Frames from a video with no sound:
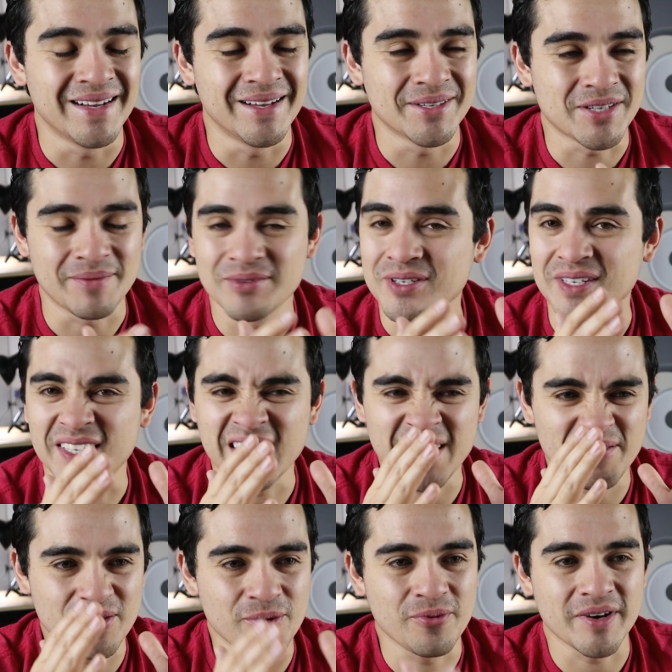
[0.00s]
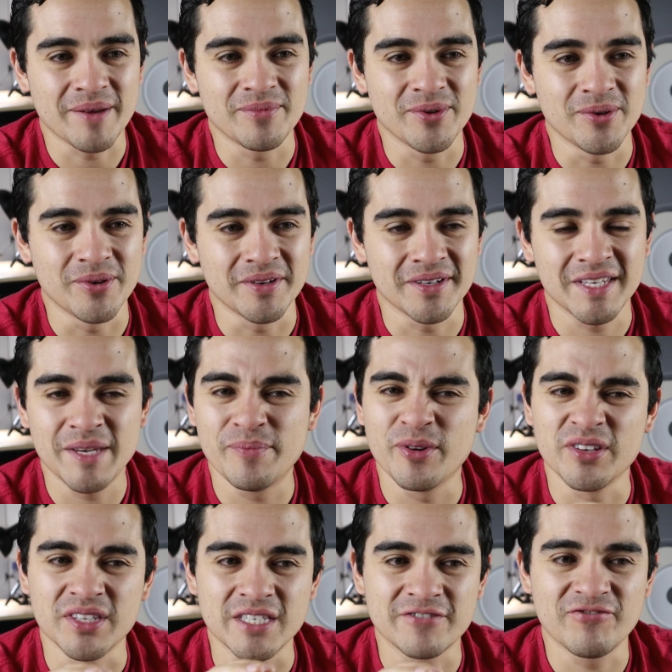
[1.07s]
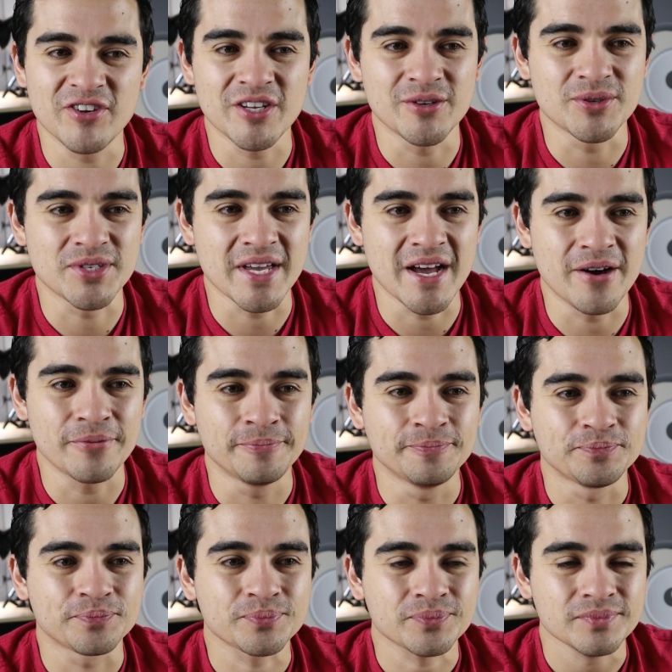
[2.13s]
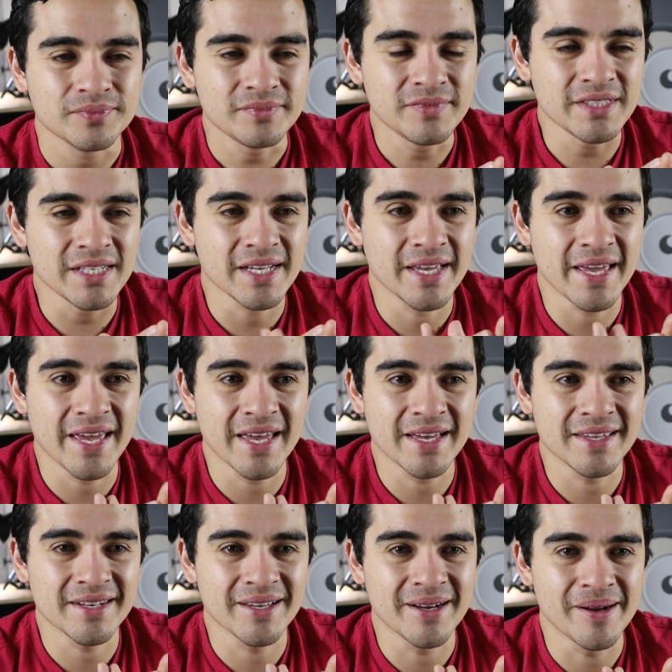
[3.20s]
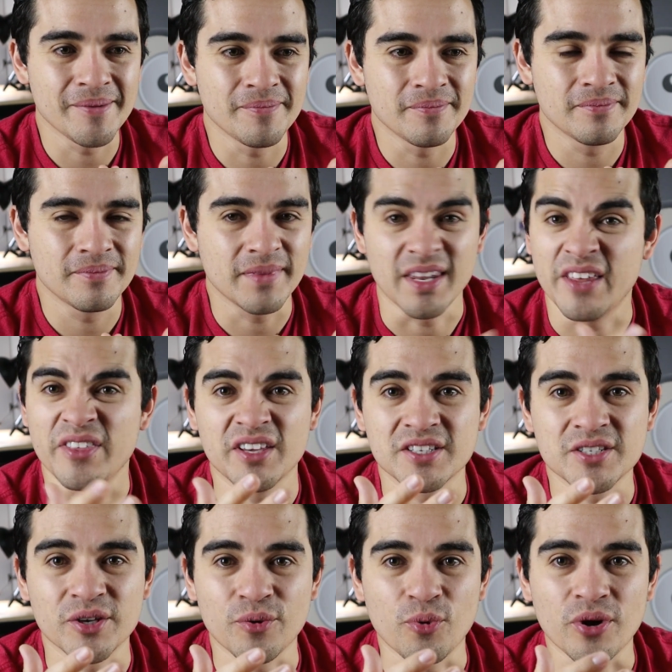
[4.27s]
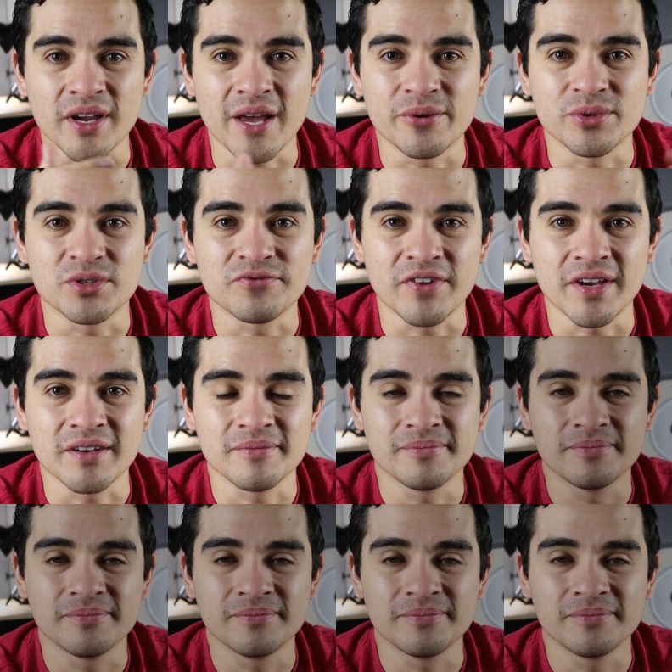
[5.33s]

So I'm just gonna keep doing what I'm doing, keep putting these videos out, and I think it's gonna work out just fine.